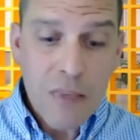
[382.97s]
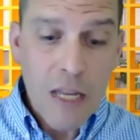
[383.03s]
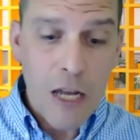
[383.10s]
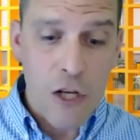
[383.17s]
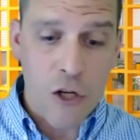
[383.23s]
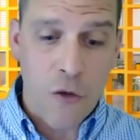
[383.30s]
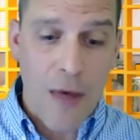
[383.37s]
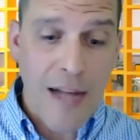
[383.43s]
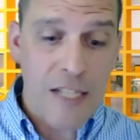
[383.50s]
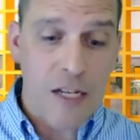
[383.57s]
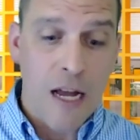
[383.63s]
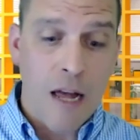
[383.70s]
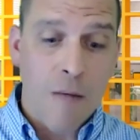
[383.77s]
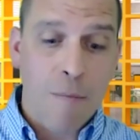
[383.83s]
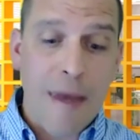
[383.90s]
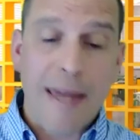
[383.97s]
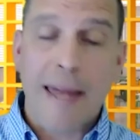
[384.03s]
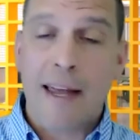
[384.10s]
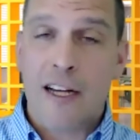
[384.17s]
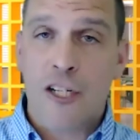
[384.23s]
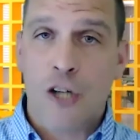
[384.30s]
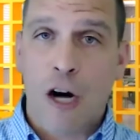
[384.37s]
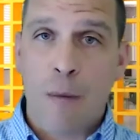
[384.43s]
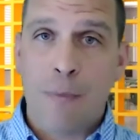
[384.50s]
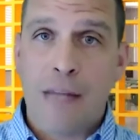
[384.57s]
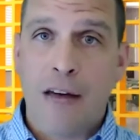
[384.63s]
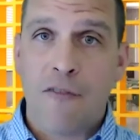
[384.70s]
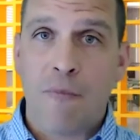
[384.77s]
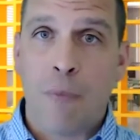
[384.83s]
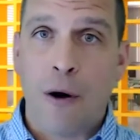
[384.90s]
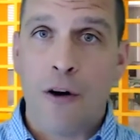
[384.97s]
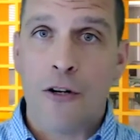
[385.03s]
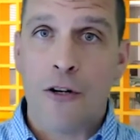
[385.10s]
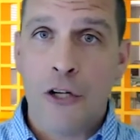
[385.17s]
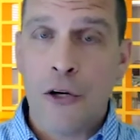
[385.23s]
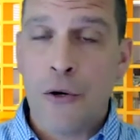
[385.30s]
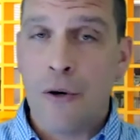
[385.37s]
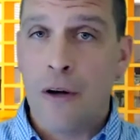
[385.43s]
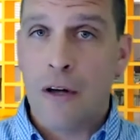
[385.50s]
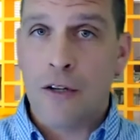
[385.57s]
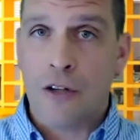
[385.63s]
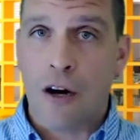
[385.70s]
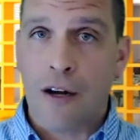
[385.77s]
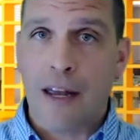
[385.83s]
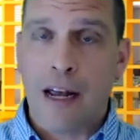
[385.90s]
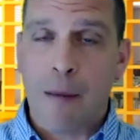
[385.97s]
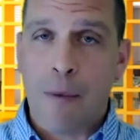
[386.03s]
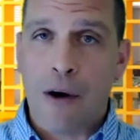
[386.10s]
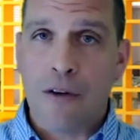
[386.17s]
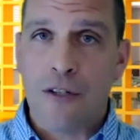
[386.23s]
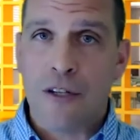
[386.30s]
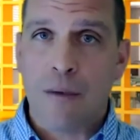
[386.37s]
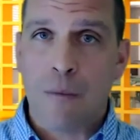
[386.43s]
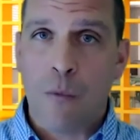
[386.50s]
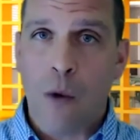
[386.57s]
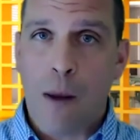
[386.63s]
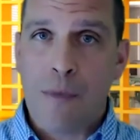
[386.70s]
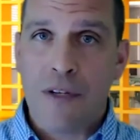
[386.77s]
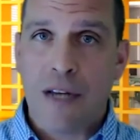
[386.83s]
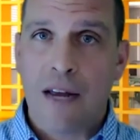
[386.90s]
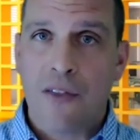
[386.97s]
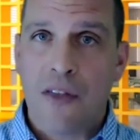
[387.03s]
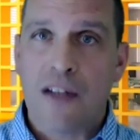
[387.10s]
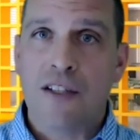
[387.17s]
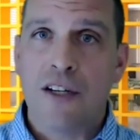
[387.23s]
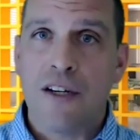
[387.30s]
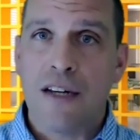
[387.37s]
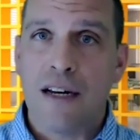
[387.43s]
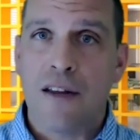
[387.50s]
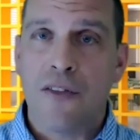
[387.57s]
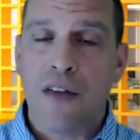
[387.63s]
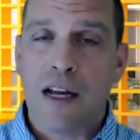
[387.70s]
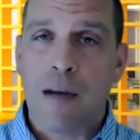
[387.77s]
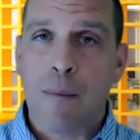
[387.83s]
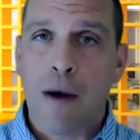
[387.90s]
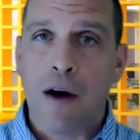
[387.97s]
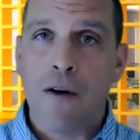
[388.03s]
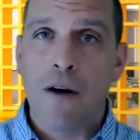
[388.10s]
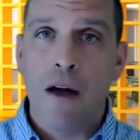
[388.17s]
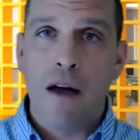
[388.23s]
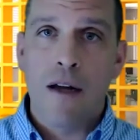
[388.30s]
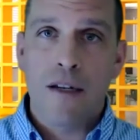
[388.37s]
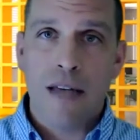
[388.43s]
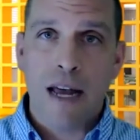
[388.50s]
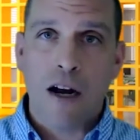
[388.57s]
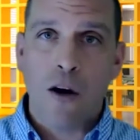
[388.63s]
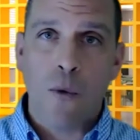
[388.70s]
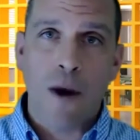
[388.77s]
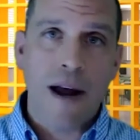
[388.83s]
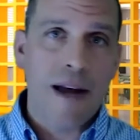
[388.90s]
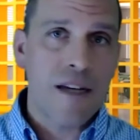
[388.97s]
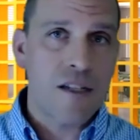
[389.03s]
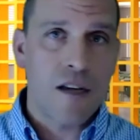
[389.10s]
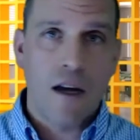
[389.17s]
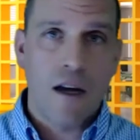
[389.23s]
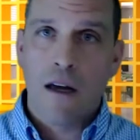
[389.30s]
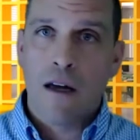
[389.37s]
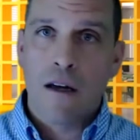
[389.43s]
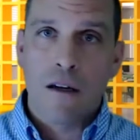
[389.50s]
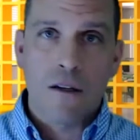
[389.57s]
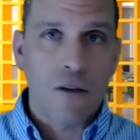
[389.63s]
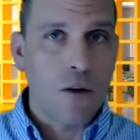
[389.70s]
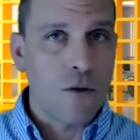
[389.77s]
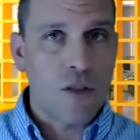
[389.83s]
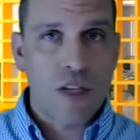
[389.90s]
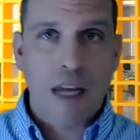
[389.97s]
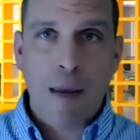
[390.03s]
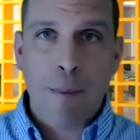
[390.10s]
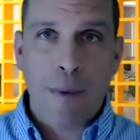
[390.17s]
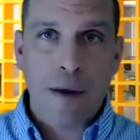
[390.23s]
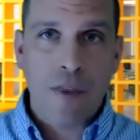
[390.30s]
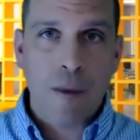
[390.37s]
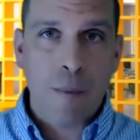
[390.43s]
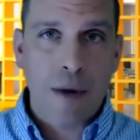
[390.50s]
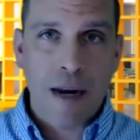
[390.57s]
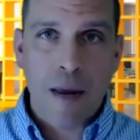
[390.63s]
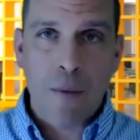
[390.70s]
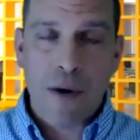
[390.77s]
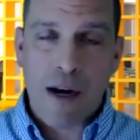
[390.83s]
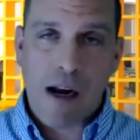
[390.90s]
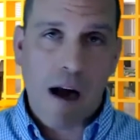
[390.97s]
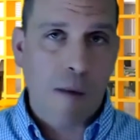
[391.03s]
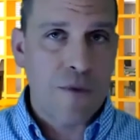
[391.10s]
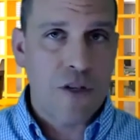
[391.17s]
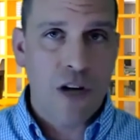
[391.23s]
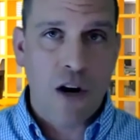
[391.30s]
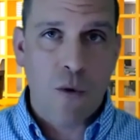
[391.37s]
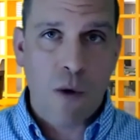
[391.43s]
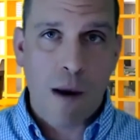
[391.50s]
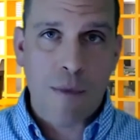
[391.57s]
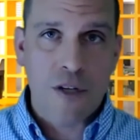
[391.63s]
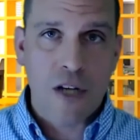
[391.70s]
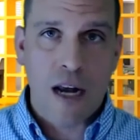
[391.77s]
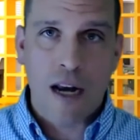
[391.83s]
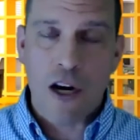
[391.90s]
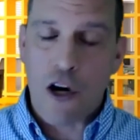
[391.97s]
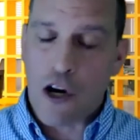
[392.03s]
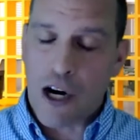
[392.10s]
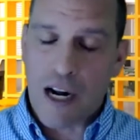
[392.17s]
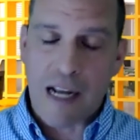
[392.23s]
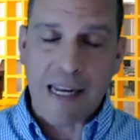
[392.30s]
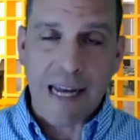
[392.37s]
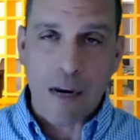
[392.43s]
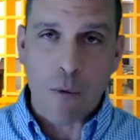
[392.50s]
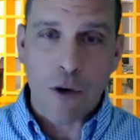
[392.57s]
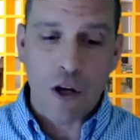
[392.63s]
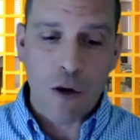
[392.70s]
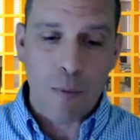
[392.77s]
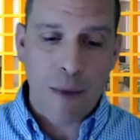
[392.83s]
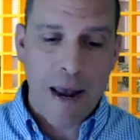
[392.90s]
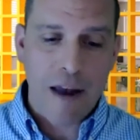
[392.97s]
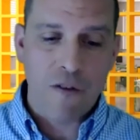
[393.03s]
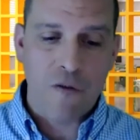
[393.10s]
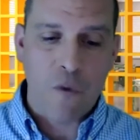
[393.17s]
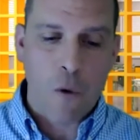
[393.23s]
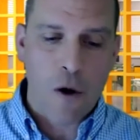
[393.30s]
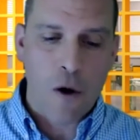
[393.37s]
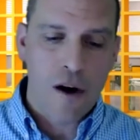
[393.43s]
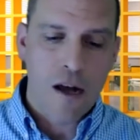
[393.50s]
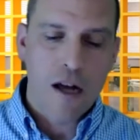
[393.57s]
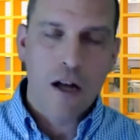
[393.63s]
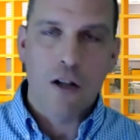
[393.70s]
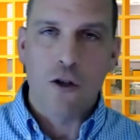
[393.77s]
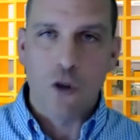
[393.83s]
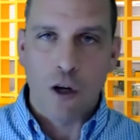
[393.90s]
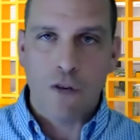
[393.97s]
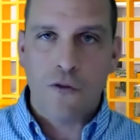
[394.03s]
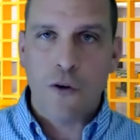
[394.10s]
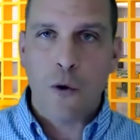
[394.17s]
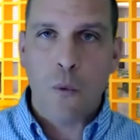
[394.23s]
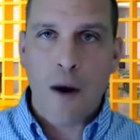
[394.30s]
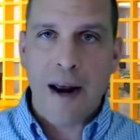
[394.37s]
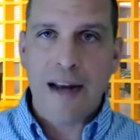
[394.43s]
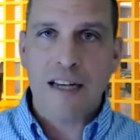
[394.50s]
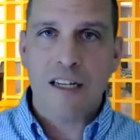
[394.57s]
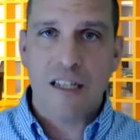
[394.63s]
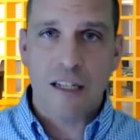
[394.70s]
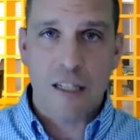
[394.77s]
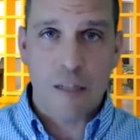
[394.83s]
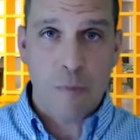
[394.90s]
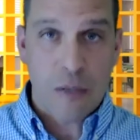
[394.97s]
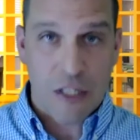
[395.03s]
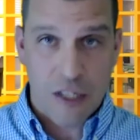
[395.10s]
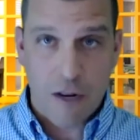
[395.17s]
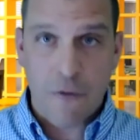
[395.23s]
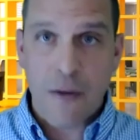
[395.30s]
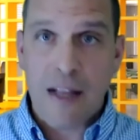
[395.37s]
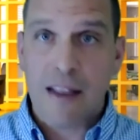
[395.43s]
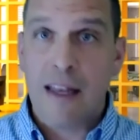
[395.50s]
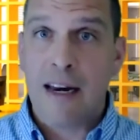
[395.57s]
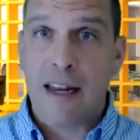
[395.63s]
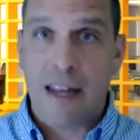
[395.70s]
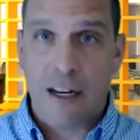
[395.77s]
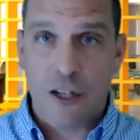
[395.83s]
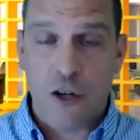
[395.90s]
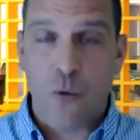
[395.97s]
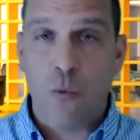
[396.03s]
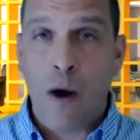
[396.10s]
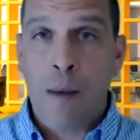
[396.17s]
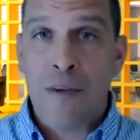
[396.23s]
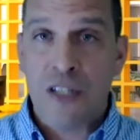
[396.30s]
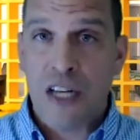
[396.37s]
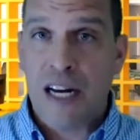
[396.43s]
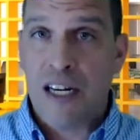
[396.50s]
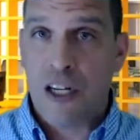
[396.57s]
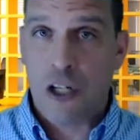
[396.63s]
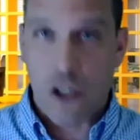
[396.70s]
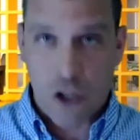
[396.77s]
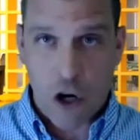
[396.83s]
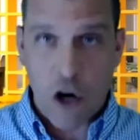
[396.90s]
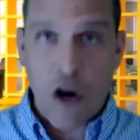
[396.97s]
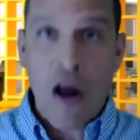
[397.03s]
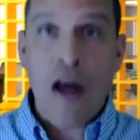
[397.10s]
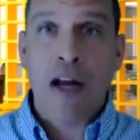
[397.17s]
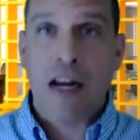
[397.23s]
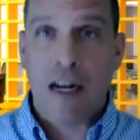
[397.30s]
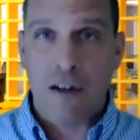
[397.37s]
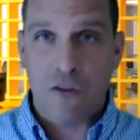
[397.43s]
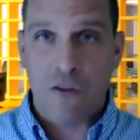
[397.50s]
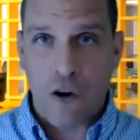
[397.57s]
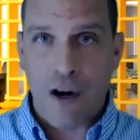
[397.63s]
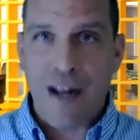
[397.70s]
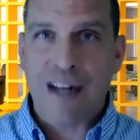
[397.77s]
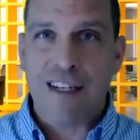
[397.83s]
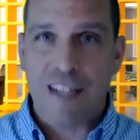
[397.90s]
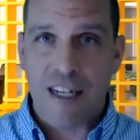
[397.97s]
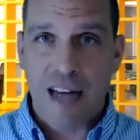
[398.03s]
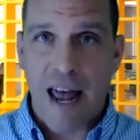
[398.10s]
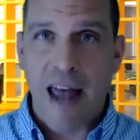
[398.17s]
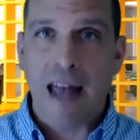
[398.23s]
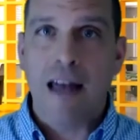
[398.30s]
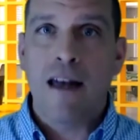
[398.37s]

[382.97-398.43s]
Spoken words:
So that's Making a Sharp Left Part 2, talking about some website things that you need to think about. Takeaways: don't skimp on the money when it comes to your website. You're going to get what you pay for. Look for ways specifically to get your website to start converting today.